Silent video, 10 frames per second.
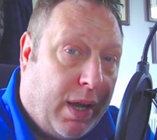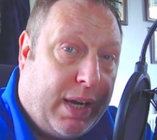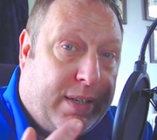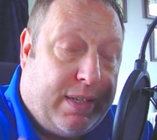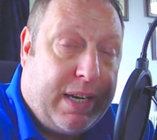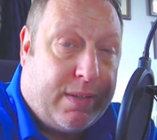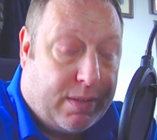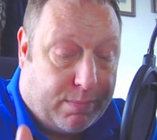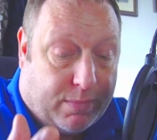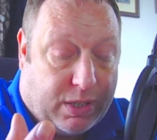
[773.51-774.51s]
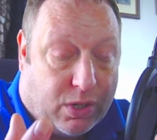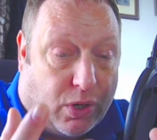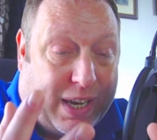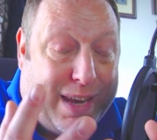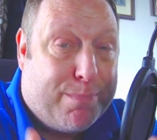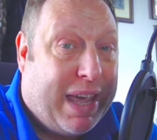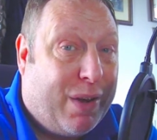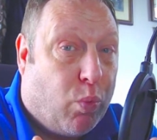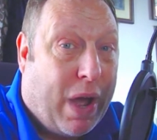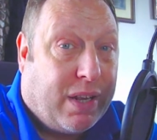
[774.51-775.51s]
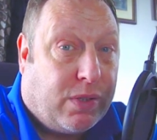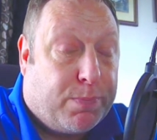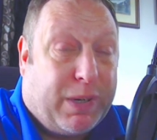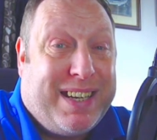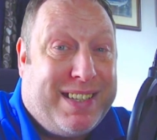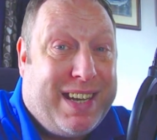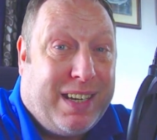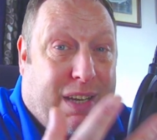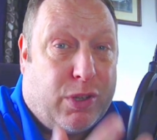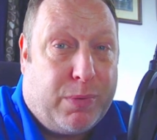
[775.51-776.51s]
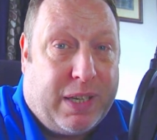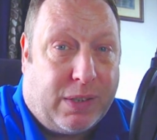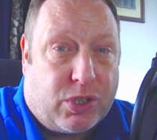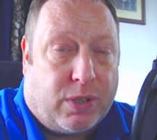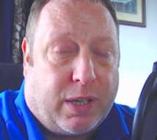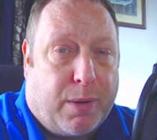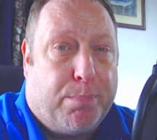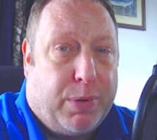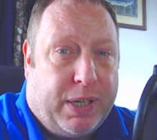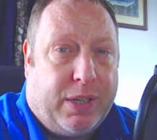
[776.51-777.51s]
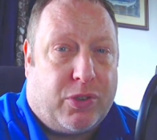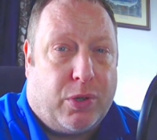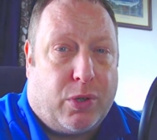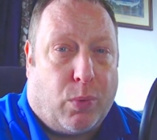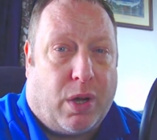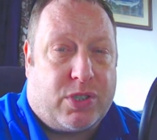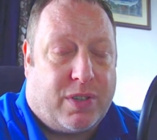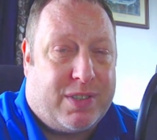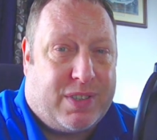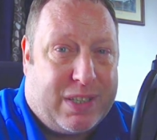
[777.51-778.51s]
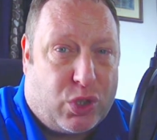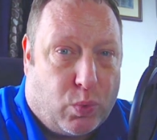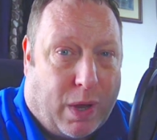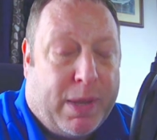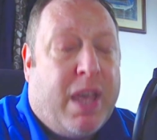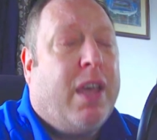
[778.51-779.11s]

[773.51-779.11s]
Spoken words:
He didn't, he made whales, but he didn't give them gills so they could breathe through the water as they swam.